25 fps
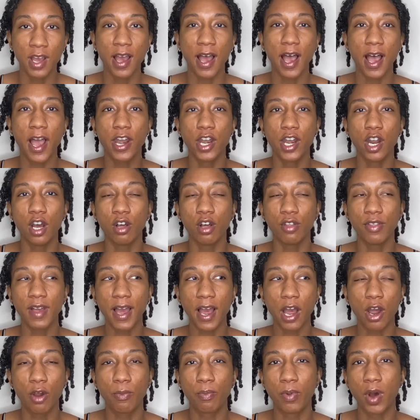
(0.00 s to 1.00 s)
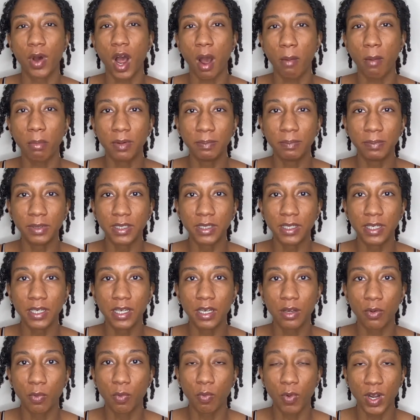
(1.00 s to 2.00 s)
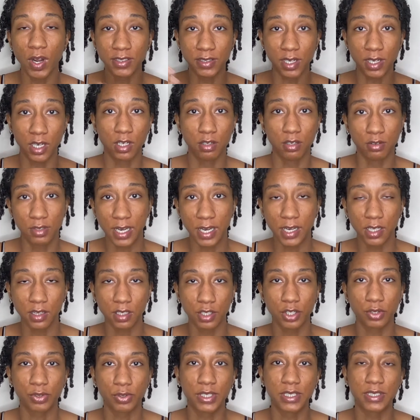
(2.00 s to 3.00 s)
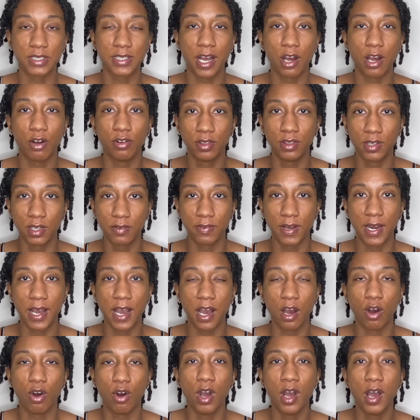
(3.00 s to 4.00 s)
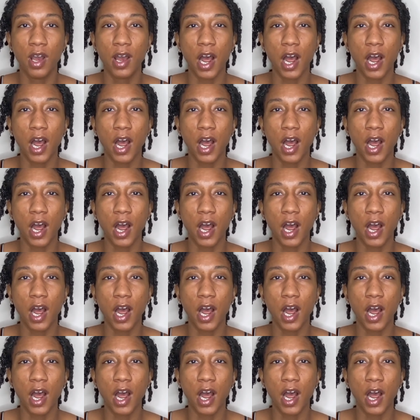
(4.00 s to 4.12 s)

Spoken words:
I know that I'll probably, once I do take the twist out and leave it out,